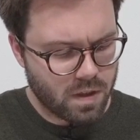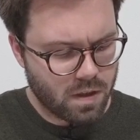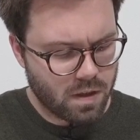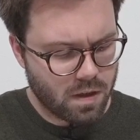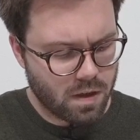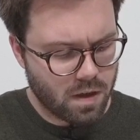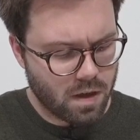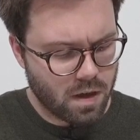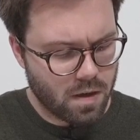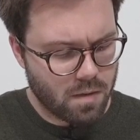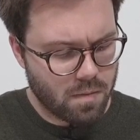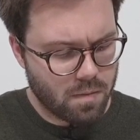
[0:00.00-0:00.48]

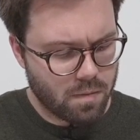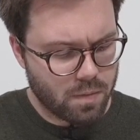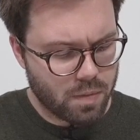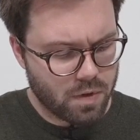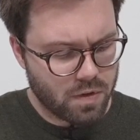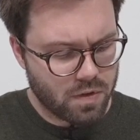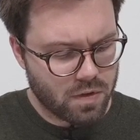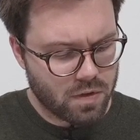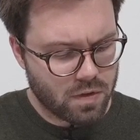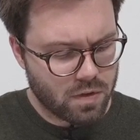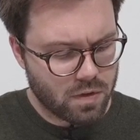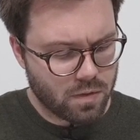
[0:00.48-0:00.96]

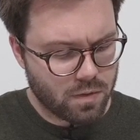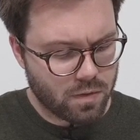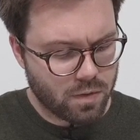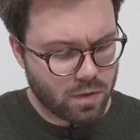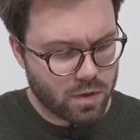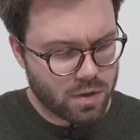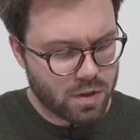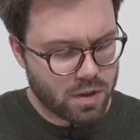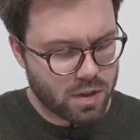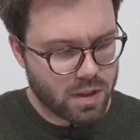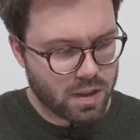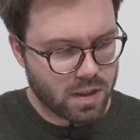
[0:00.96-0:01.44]
But
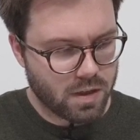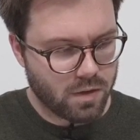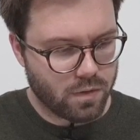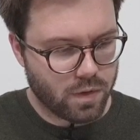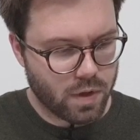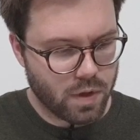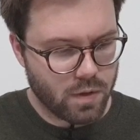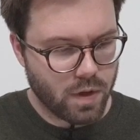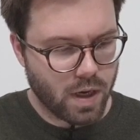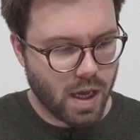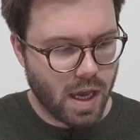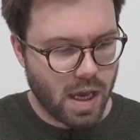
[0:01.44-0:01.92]
unfortunately, the
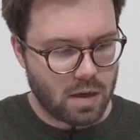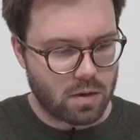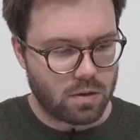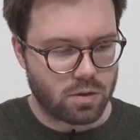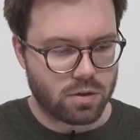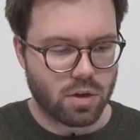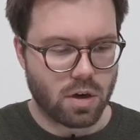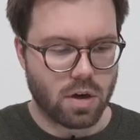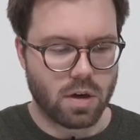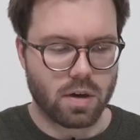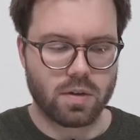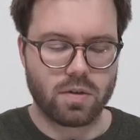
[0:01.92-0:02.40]
viewing
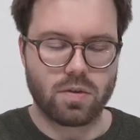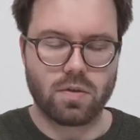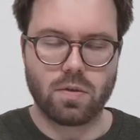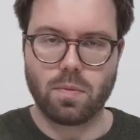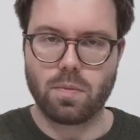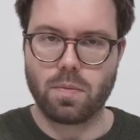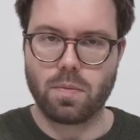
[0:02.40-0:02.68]
angles aren't too